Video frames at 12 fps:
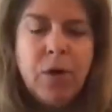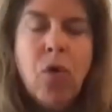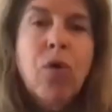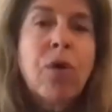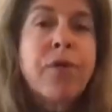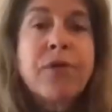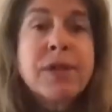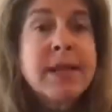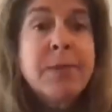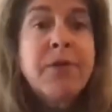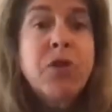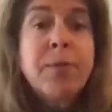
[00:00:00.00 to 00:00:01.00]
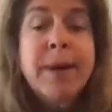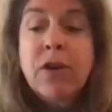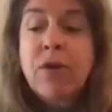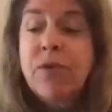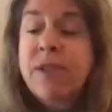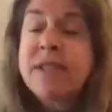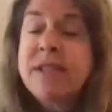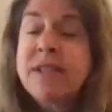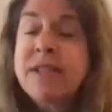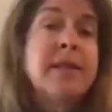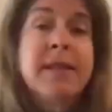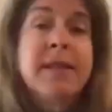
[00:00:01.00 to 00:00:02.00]
Or for some of you might go, this
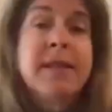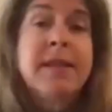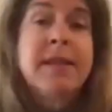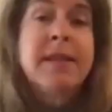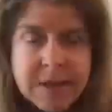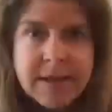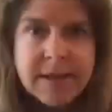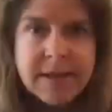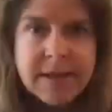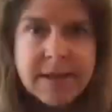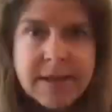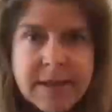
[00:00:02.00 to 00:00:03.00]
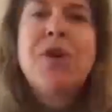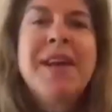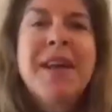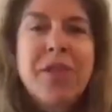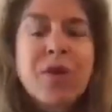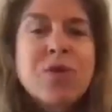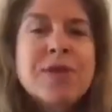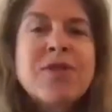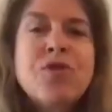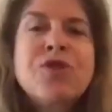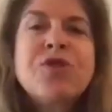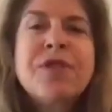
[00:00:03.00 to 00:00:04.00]
is a dumb exercise. So
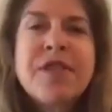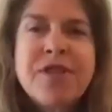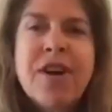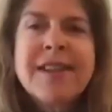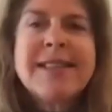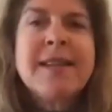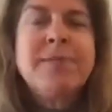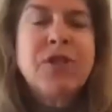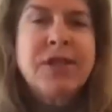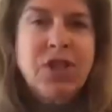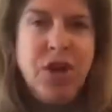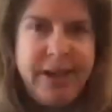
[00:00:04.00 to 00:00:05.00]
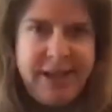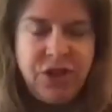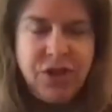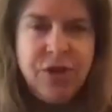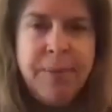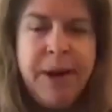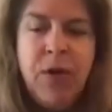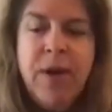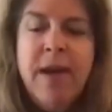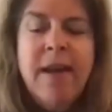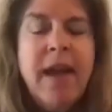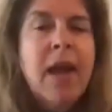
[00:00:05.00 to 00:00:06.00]
those are the thoughts I'm just talking to you
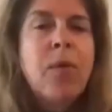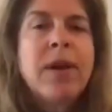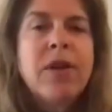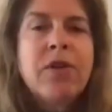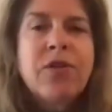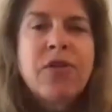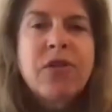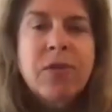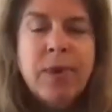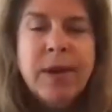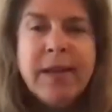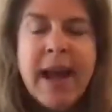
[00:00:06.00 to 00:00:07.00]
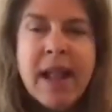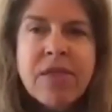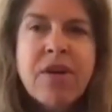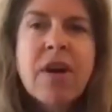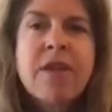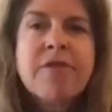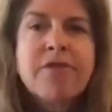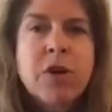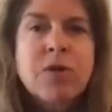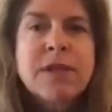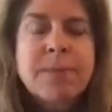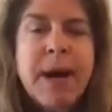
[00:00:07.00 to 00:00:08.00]
about. And when that thought
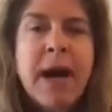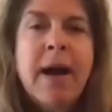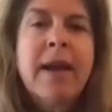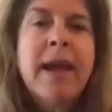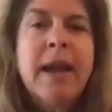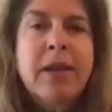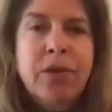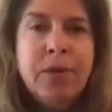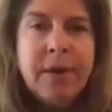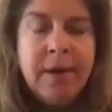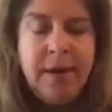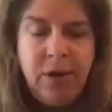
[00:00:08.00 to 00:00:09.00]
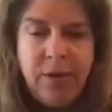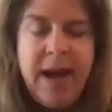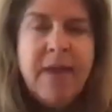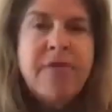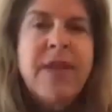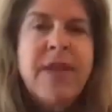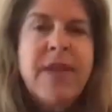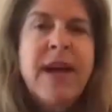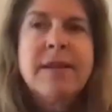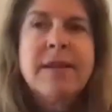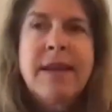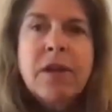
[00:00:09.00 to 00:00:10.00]
floats by and you have
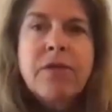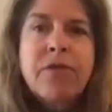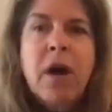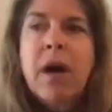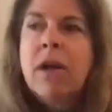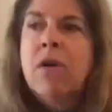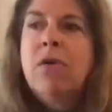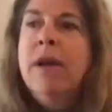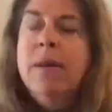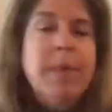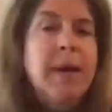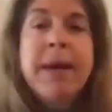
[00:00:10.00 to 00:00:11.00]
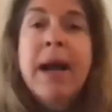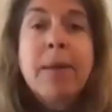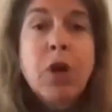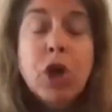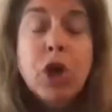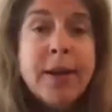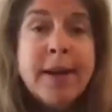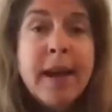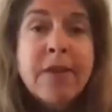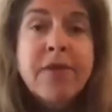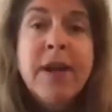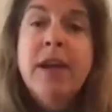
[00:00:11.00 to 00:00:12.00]
that negative thought, oh, maybe I'm not good
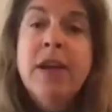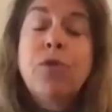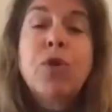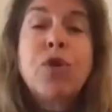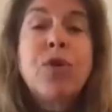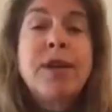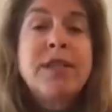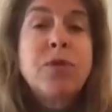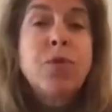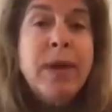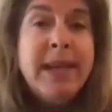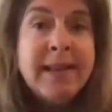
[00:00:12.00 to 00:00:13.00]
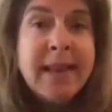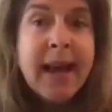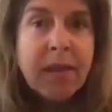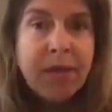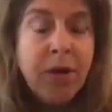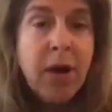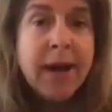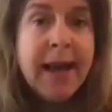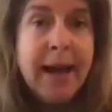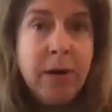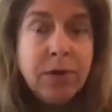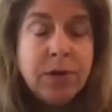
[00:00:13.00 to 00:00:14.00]
enough, we're going to weed that thought
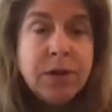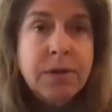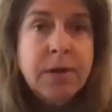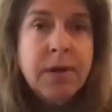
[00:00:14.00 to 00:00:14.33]
out.